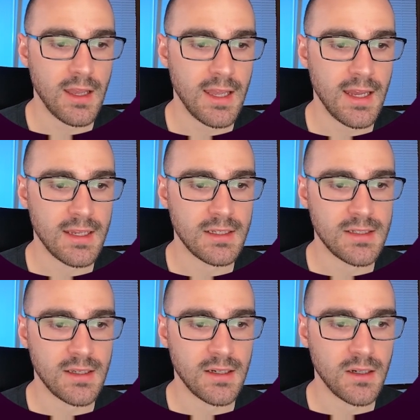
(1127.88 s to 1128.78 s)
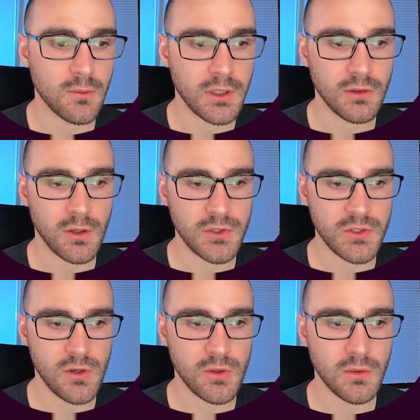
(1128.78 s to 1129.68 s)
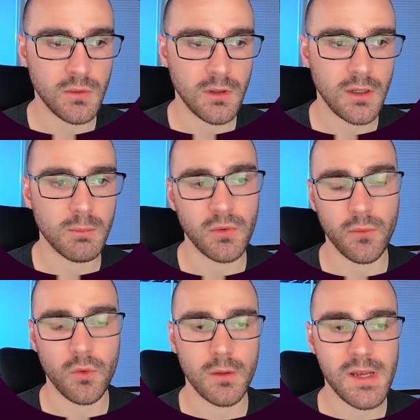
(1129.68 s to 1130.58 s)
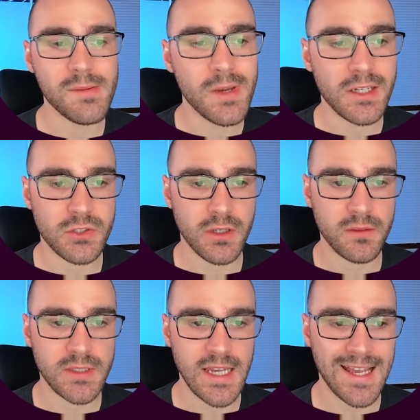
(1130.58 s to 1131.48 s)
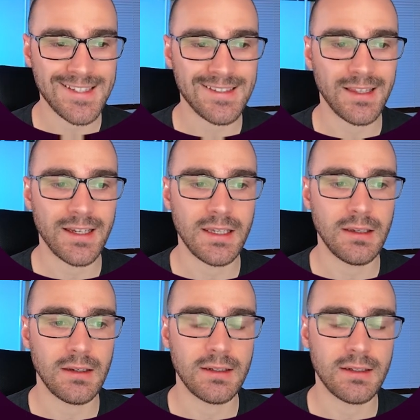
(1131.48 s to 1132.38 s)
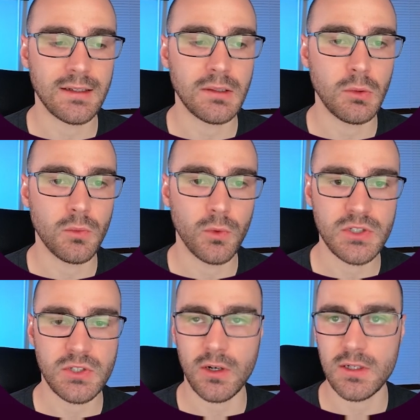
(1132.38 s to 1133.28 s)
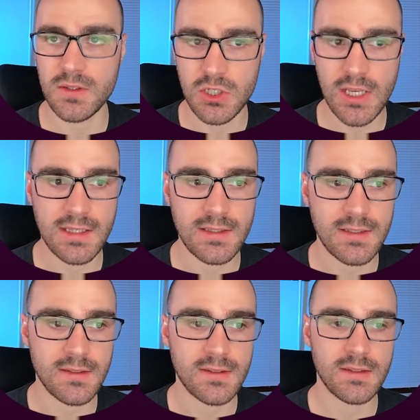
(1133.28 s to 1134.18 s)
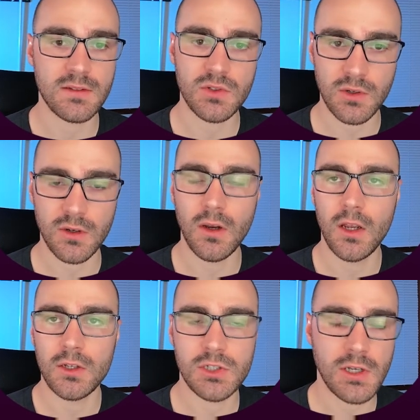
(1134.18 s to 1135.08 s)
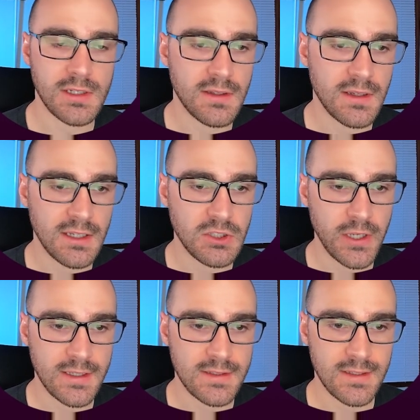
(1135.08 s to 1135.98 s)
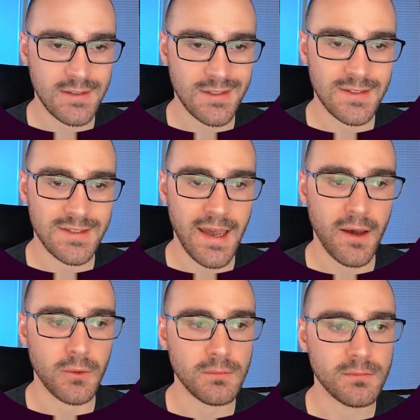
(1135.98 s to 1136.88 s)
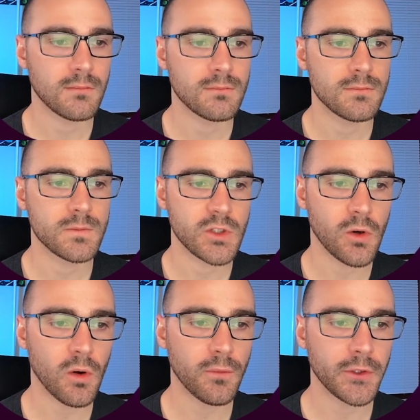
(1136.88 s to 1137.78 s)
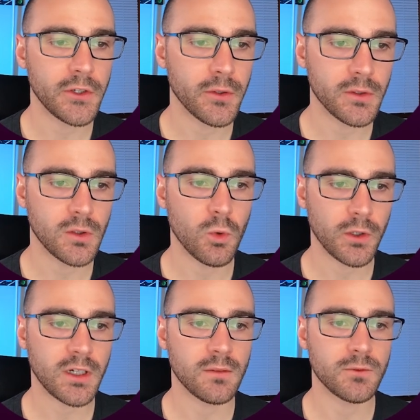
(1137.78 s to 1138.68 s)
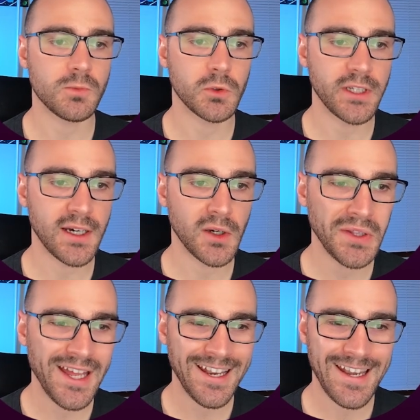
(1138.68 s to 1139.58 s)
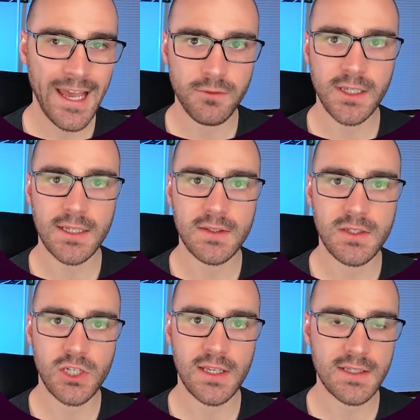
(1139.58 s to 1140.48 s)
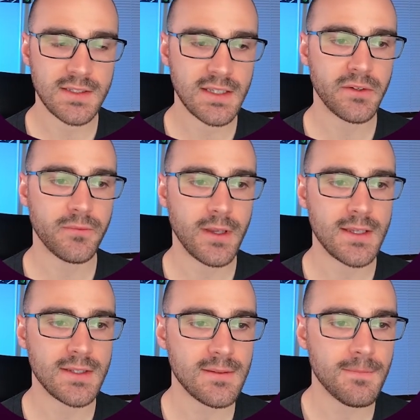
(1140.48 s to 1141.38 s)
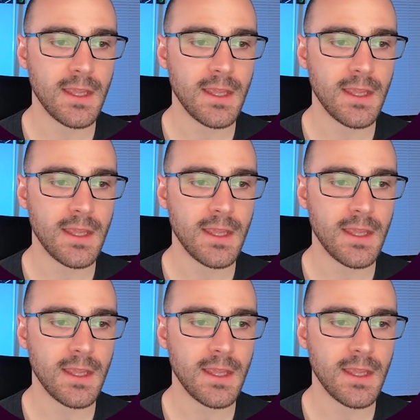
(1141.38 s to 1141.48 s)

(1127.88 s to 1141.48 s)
And uh, we can also uh, perform administrative tasks like uh, restarting the Jenkins instance or shutting the Jenkins instance down. So hopefully you're a little more comfortable now navigating the Jenkins interface.